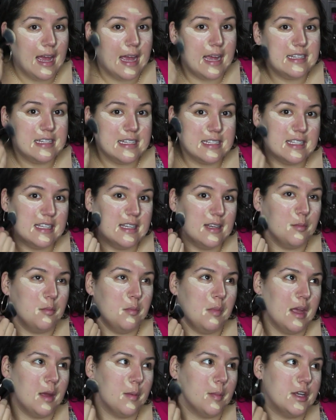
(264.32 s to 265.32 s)
It doesn't
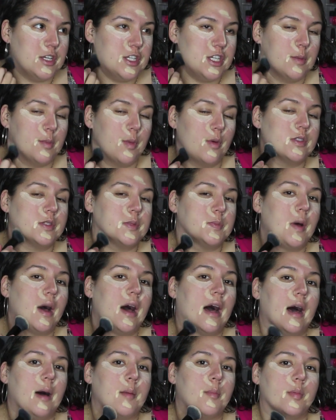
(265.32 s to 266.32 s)
make my cheekbones
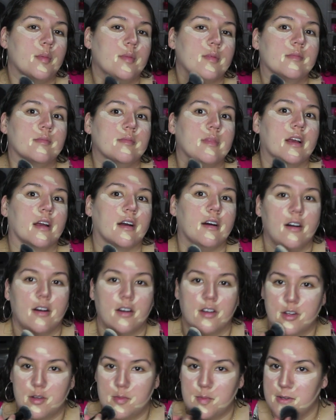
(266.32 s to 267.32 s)
pop like
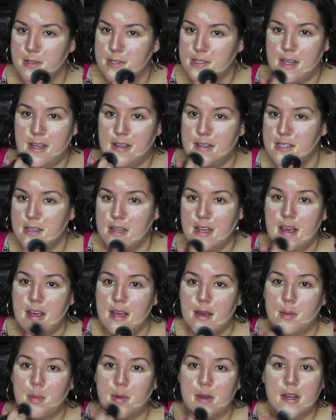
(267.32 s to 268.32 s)
100%,
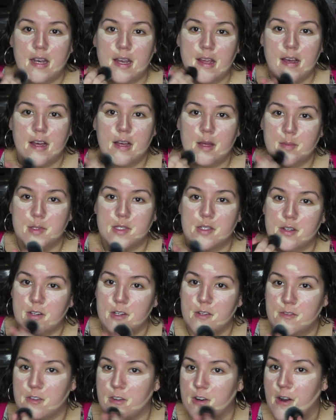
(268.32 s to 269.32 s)
but it helps
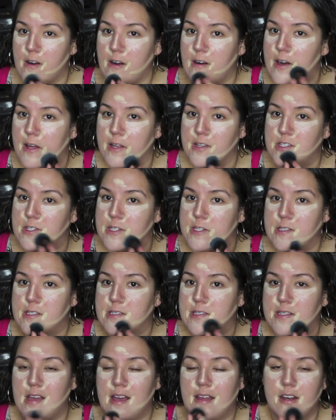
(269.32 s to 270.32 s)
overall
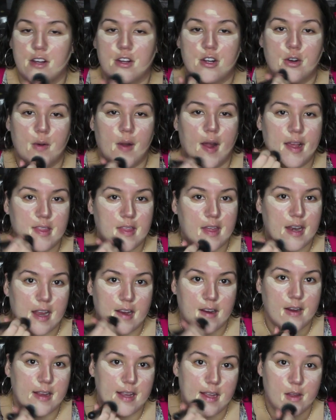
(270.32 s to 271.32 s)
just kind of correct that
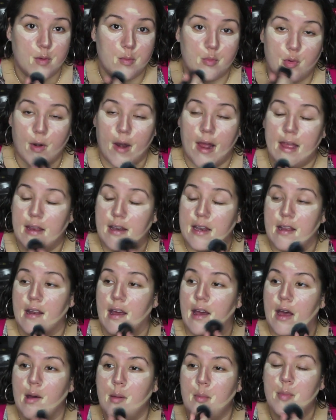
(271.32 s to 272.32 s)
area and brighten it
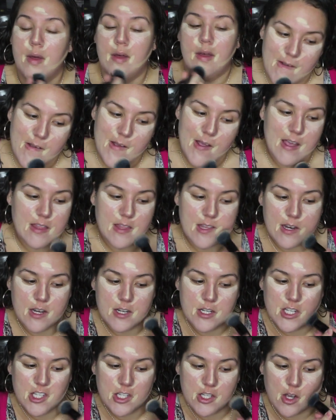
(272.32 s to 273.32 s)
up. And then I
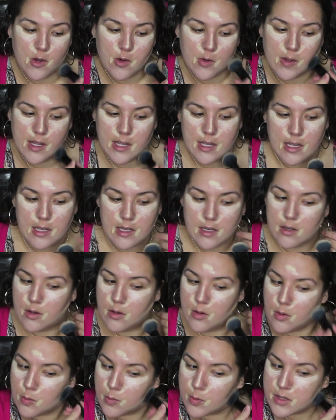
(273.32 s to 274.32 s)
just go
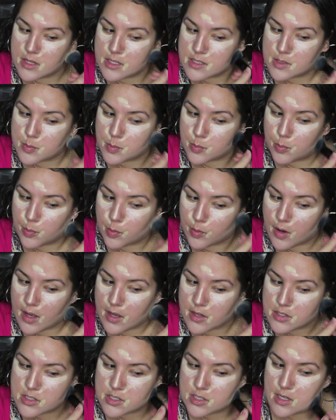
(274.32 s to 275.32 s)
in with this
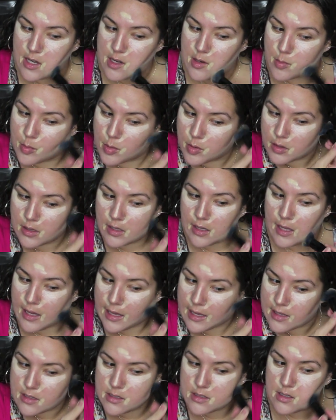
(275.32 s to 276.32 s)
brush and
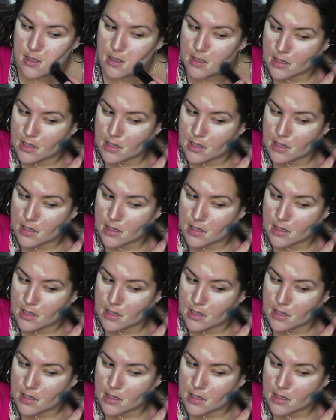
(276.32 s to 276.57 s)
blend